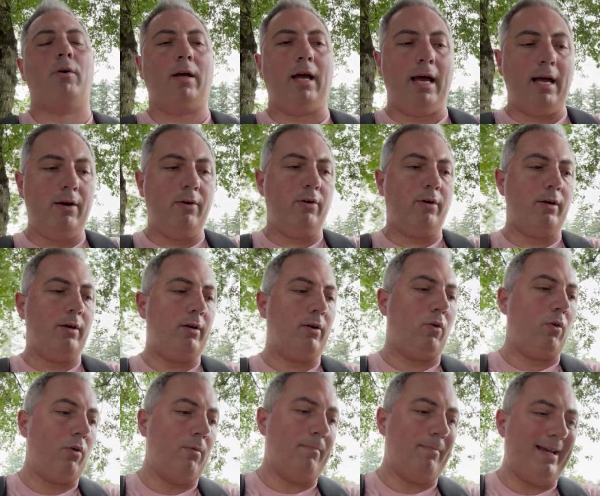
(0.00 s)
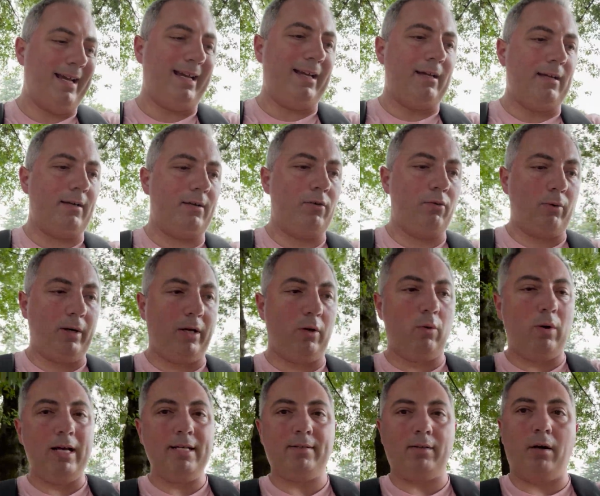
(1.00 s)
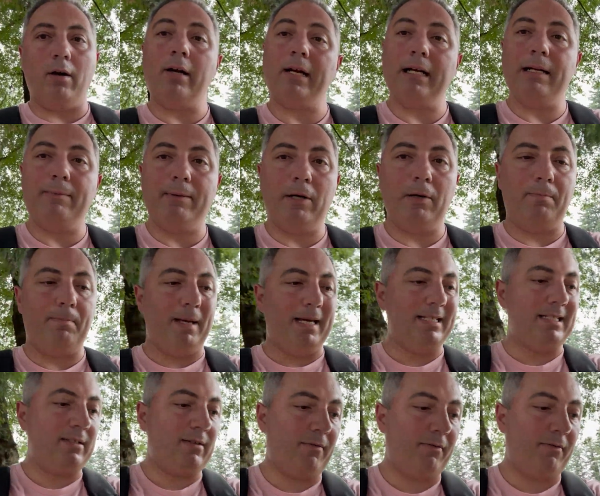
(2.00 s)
Kyogre or Mega Rayquaza are going to be your best